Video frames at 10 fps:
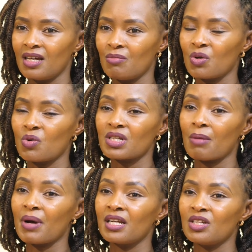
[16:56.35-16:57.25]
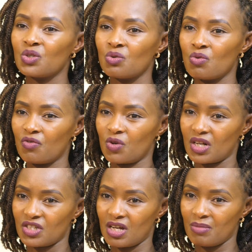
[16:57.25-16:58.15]
because I'm hiding to go for
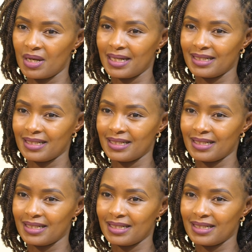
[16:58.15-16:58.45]
a chama.